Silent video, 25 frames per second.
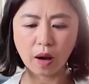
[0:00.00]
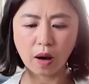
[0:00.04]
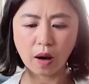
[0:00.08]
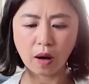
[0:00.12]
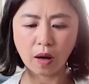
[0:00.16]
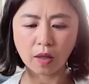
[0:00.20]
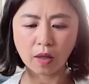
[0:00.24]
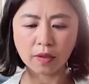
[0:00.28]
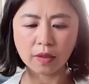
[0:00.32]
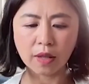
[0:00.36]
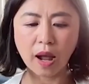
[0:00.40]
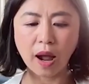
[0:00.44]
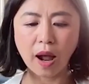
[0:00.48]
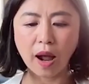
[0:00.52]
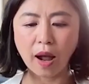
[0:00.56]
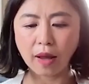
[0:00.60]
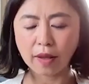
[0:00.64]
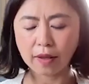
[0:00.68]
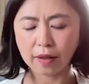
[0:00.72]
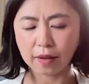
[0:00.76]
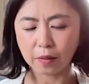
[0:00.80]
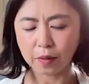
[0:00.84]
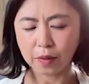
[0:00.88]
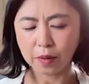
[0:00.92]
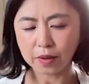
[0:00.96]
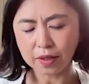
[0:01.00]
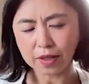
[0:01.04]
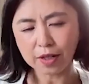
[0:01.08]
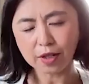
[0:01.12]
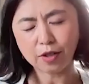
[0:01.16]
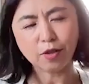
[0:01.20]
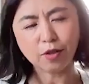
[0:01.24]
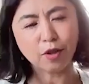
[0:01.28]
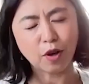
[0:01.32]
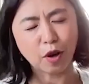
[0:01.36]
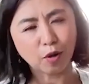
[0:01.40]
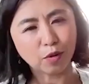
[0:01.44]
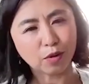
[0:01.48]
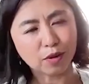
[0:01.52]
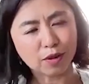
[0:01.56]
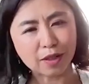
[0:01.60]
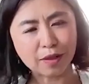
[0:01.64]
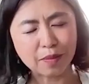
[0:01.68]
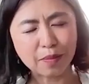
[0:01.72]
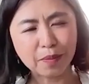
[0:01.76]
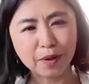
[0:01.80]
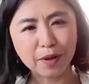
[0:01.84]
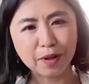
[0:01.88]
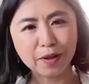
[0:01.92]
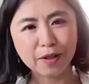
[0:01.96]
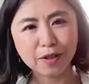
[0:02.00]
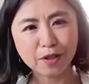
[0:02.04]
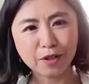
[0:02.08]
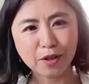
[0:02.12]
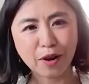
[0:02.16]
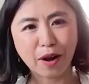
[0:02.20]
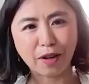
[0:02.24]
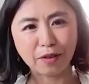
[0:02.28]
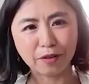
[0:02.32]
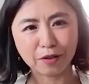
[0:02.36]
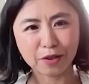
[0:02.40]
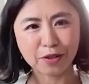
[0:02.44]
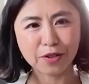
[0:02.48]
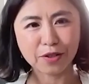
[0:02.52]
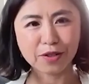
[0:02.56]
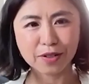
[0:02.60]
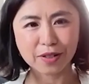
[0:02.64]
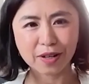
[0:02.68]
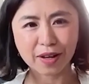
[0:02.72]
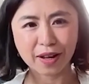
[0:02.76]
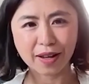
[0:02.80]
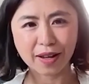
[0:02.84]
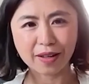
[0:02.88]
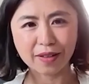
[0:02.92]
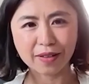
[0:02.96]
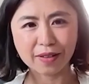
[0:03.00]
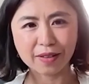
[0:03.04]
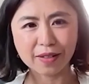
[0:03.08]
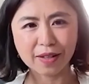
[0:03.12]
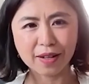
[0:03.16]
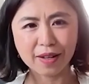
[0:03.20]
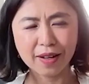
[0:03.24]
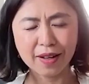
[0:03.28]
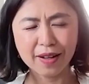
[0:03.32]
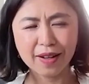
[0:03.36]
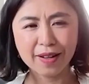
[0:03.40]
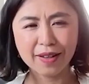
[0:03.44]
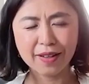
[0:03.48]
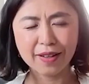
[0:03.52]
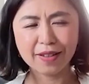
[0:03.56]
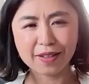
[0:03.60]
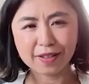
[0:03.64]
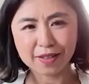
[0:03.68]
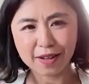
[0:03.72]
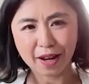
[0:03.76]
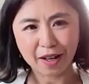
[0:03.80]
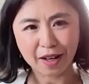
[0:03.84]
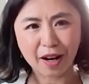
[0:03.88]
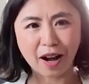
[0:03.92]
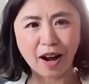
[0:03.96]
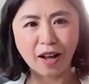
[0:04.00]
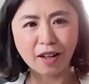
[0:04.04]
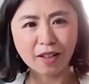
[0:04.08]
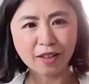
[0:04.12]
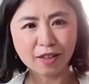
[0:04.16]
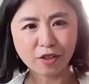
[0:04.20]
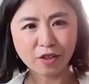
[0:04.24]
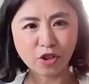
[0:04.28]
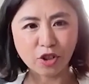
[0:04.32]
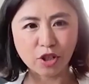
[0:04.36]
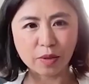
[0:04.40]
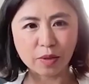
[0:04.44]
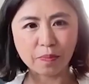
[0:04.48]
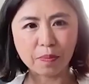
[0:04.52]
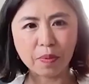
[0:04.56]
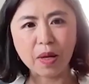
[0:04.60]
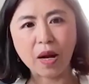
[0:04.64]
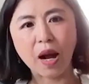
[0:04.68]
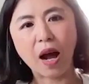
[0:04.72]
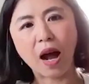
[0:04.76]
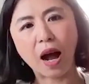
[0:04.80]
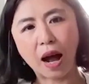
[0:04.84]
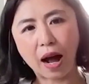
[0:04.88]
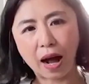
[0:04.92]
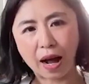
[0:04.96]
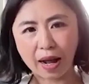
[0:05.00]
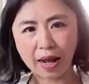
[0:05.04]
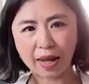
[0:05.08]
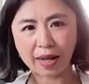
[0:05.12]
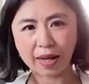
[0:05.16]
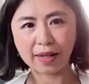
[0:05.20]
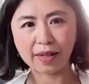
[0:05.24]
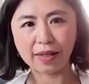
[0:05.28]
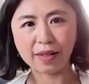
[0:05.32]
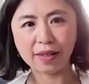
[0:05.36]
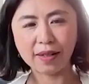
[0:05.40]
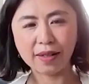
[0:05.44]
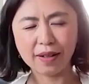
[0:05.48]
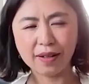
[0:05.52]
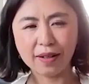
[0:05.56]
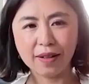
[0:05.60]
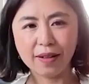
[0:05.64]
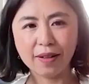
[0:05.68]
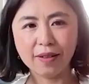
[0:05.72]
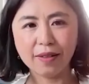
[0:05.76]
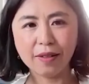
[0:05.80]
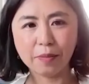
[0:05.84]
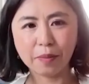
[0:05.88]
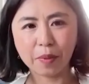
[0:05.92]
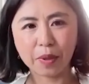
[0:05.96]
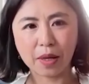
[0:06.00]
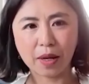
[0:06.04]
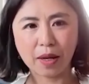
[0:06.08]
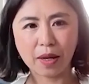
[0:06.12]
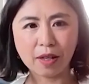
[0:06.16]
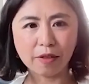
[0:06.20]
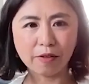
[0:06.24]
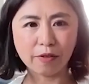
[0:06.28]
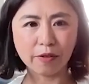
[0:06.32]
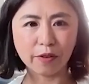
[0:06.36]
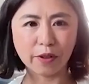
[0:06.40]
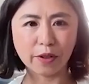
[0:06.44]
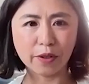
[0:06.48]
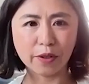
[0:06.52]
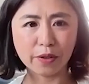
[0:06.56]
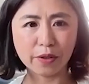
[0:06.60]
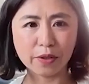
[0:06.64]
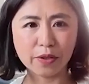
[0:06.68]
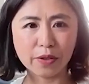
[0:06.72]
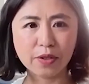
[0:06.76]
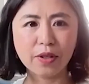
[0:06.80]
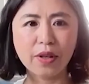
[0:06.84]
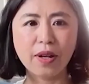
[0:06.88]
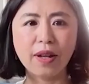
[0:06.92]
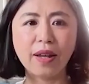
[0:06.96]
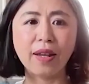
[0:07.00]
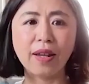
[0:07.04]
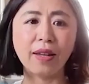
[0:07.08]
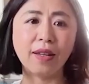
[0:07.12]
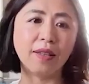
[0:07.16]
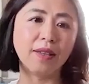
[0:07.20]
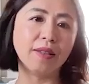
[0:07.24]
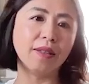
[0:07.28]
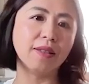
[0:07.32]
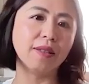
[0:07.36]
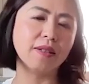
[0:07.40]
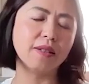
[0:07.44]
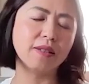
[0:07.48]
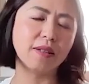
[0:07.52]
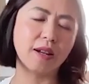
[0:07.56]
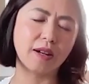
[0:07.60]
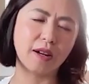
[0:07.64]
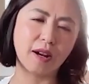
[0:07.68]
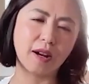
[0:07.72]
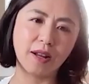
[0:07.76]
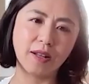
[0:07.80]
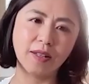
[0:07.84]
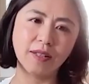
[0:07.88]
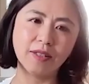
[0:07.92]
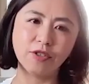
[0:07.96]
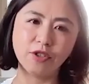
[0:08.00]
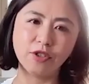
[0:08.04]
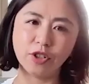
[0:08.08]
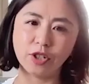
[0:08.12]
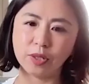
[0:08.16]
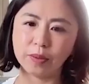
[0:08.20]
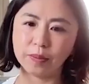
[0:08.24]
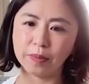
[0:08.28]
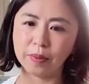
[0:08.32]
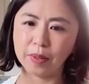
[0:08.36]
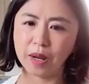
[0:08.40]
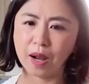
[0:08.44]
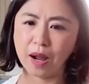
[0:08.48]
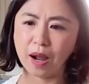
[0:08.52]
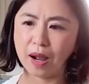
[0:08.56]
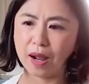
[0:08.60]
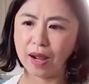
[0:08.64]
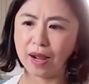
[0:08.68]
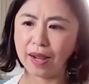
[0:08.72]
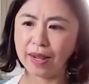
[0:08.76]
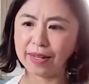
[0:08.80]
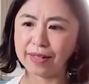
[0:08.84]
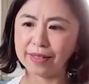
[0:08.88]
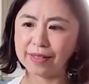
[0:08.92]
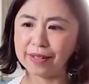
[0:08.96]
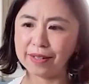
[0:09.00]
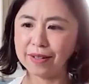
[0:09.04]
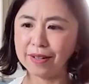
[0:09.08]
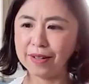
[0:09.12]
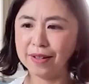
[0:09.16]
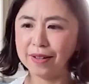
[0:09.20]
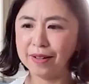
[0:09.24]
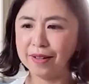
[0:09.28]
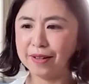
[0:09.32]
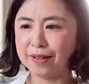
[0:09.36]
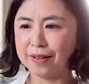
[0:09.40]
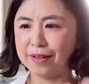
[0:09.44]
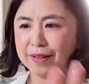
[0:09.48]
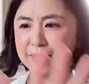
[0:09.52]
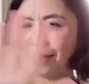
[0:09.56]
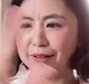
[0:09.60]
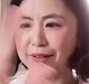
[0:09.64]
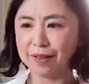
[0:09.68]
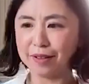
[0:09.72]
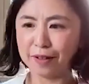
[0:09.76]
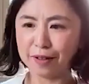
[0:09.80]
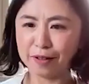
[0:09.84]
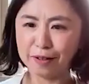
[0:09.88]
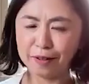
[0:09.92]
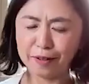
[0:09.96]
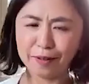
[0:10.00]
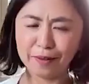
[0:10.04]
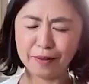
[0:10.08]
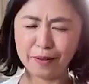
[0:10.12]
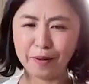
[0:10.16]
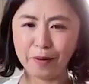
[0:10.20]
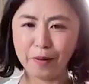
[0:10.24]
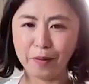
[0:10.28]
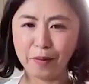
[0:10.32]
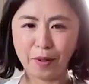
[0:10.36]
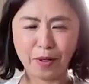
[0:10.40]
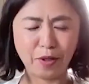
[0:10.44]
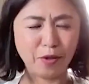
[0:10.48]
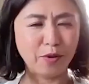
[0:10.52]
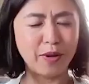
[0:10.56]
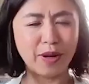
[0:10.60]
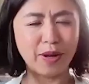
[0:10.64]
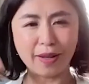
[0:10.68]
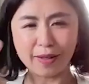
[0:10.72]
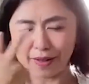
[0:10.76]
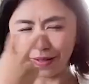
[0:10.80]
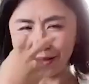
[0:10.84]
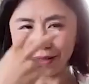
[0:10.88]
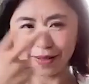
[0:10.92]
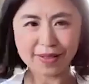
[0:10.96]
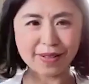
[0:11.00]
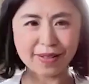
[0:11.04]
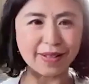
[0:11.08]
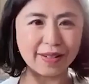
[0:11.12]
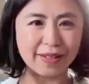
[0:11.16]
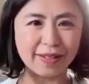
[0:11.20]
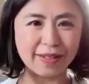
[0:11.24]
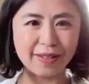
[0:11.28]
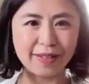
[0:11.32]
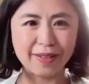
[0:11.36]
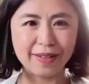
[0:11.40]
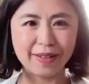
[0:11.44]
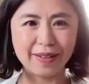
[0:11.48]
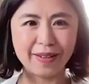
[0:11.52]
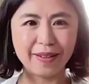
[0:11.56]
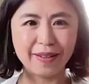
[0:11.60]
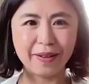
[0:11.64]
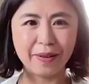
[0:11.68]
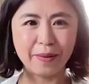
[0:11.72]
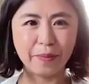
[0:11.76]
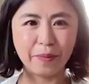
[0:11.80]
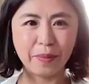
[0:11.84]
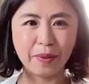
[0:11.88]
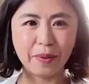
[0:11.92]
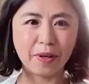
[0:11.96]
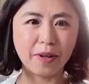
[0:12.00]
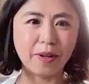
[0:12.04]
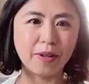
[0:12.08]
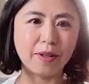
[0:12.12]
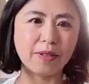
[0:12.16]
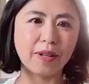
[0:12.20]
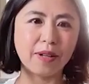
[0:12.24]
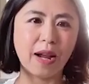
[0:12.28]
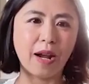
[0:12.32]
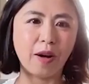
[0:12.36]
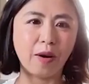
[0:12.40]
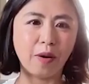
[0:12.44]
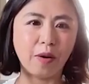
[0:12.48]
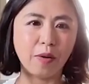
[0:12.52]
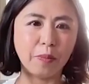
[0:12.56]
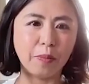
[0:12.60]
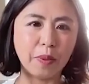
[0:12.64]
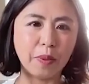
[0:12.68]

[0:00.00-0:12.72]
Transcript: are not, we need to go deeper to understand the psychology behind the behaviors and the psychology behind the what you can see, because how